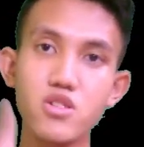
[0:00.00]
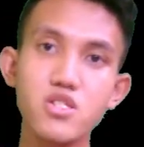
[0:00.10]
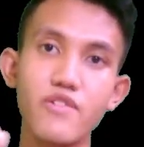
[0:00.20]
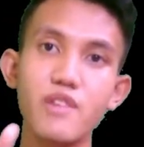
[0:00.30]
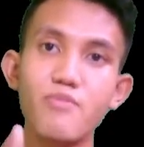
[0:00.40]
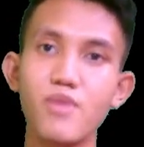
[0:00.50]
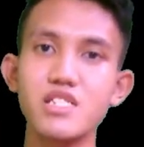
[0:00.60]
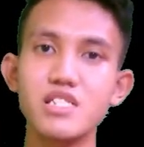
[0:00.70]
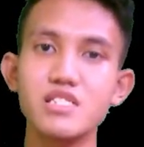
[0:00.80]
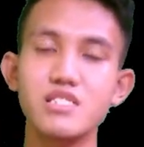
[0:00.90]
both of the
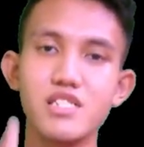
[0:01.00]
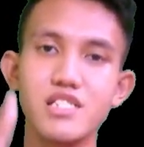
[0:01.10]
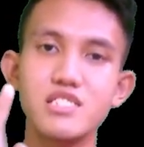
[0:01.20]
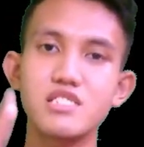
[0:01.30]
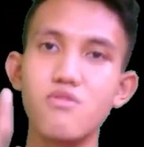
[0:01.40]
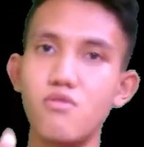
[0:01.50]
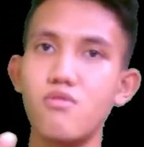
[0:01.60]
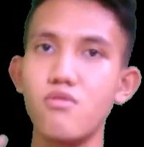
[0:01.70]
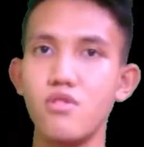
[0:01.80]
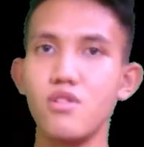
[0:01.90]
premises is true.